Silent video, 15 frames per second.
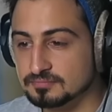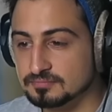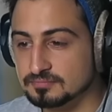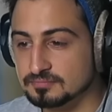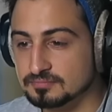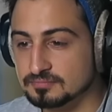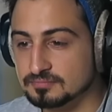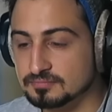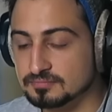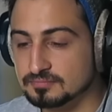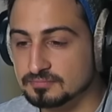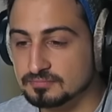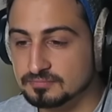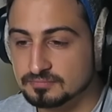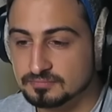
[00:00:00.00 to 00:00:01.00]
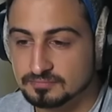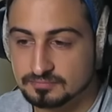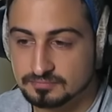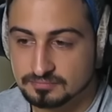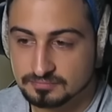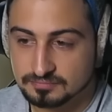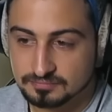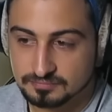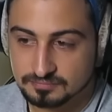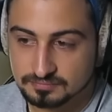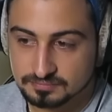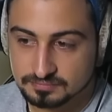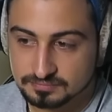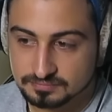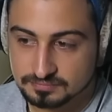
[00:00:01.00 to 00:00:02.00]

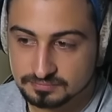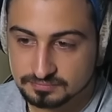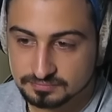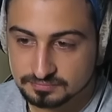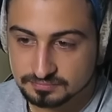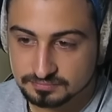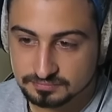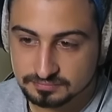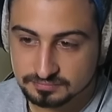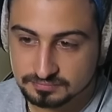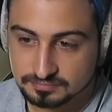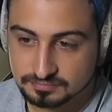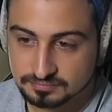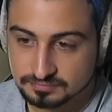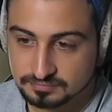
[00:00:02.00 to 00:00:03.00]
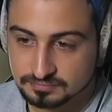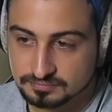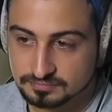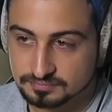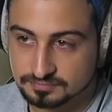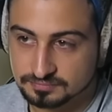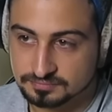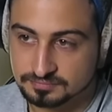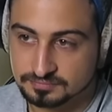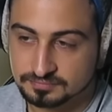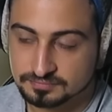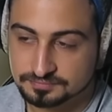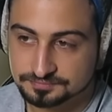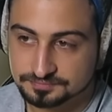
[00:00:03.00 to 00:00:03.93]
The person shown says nothing.